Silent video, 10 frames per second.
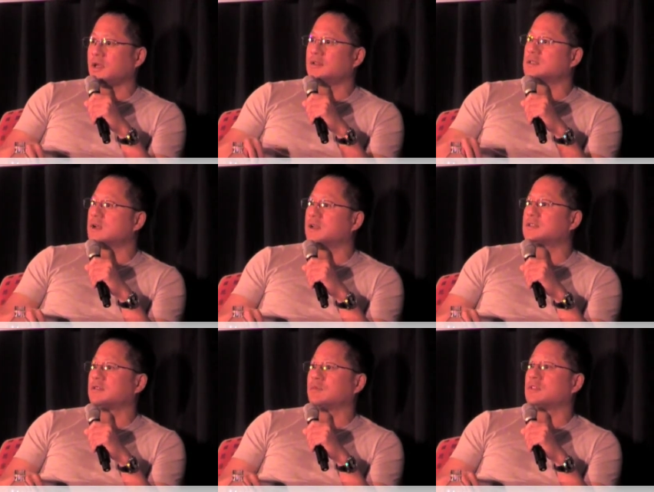And
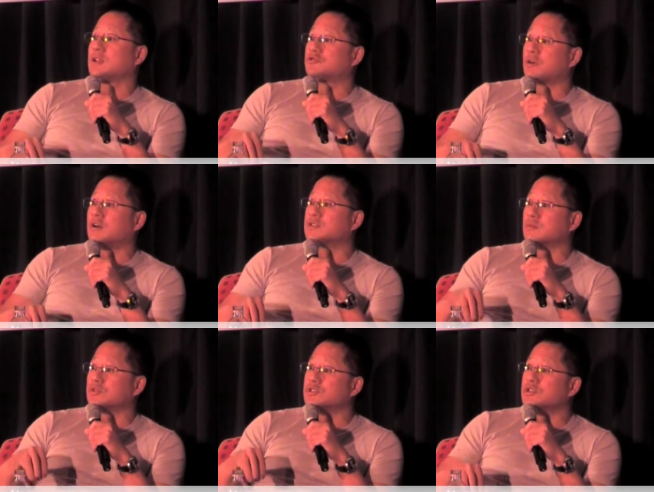design something that draws
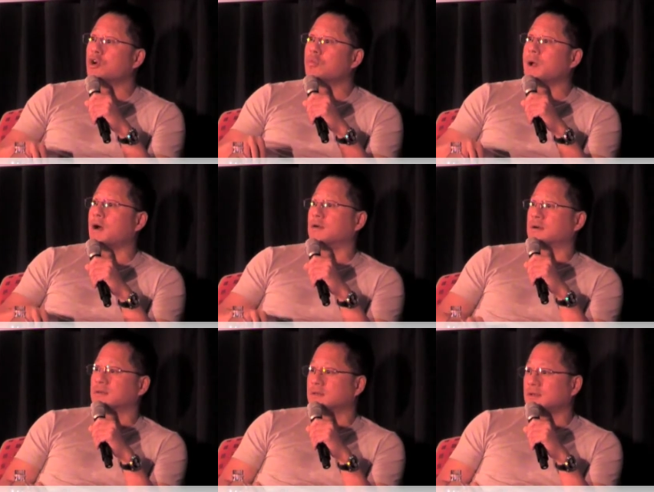almost no
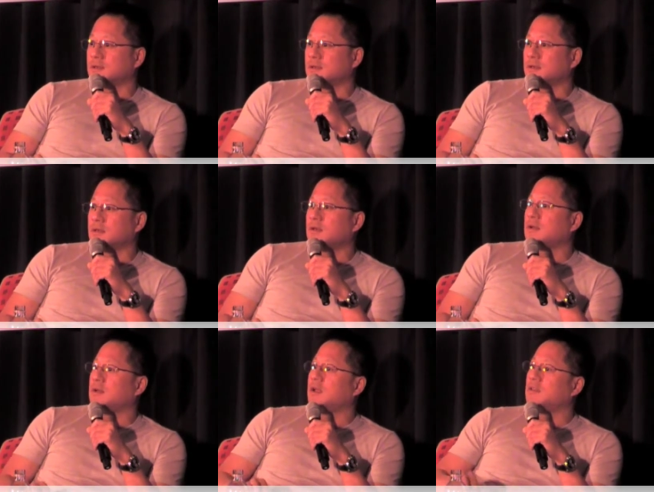power.
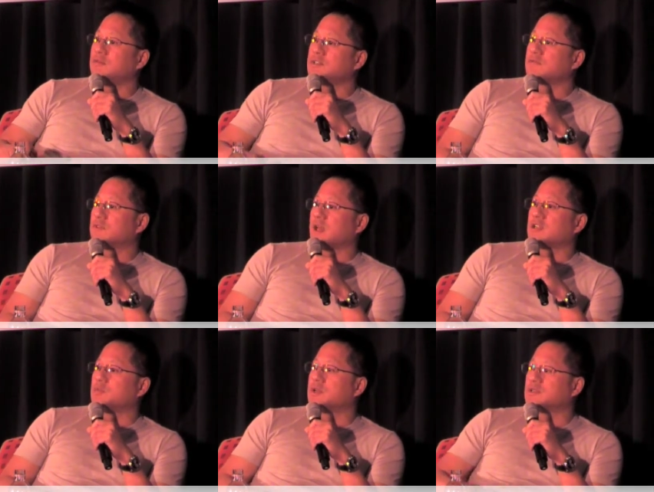And the reason for
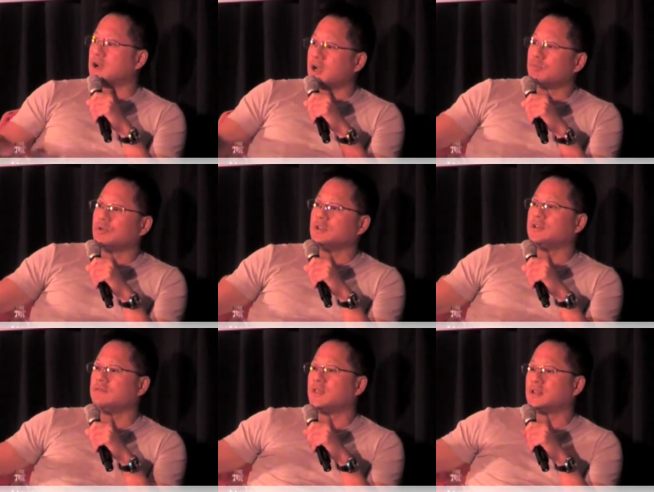that is because I
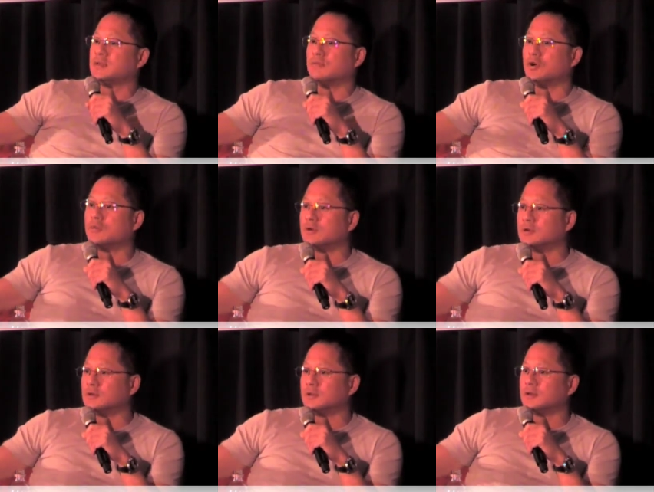believe that the
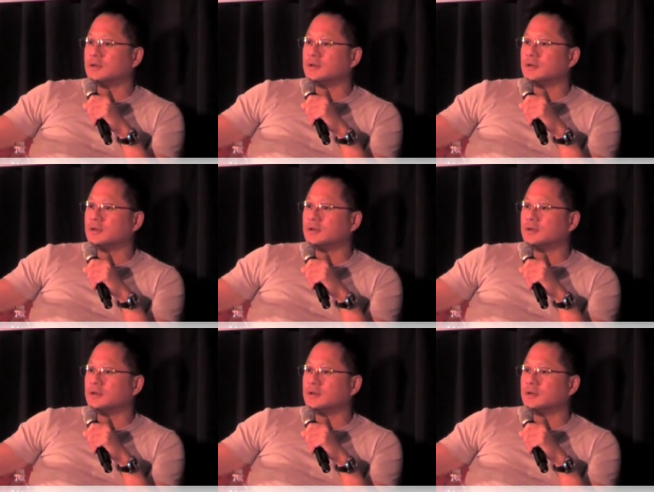mobile